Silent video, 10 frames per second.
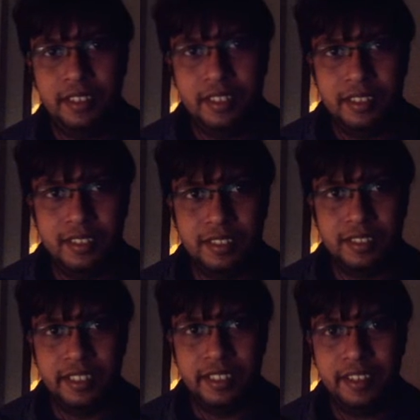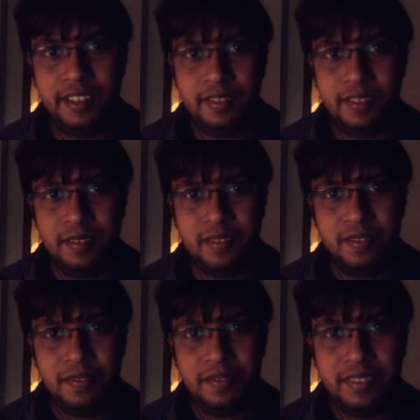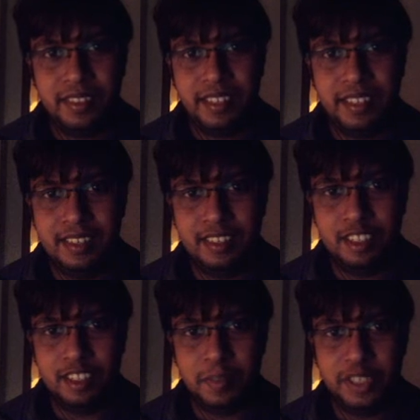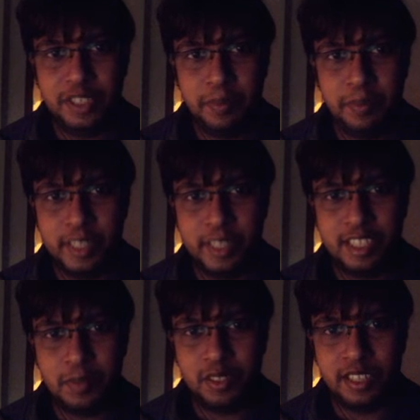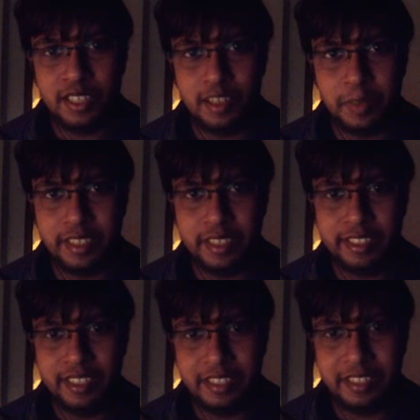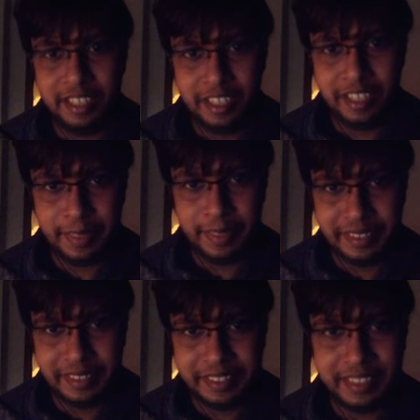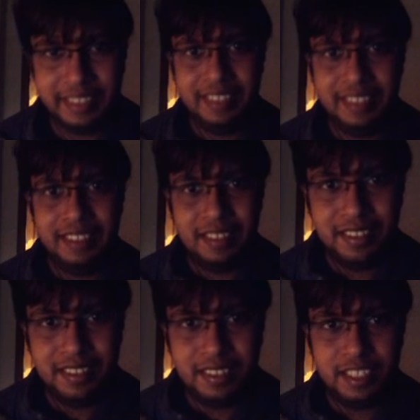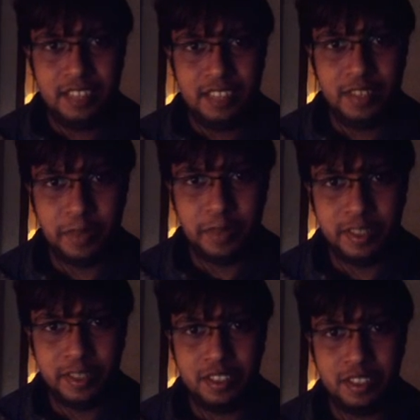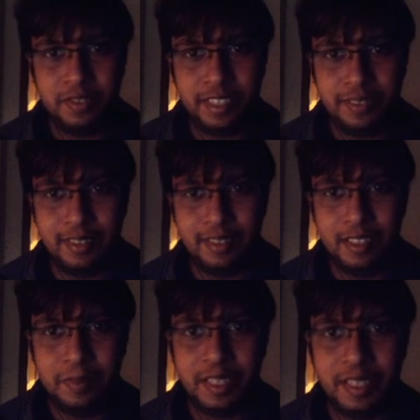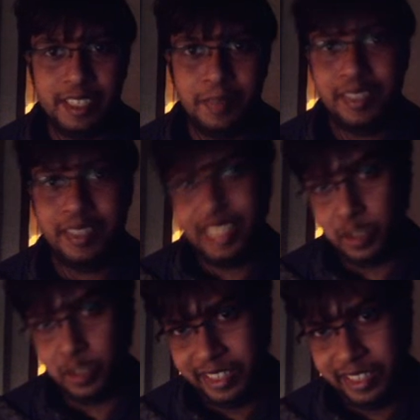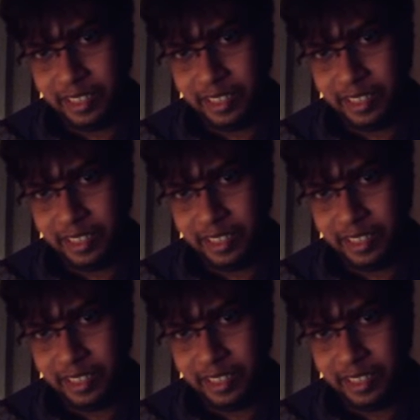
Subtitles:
goes there, and anticipation built up to the title page. Its entire page serves the purpose of building up the next page.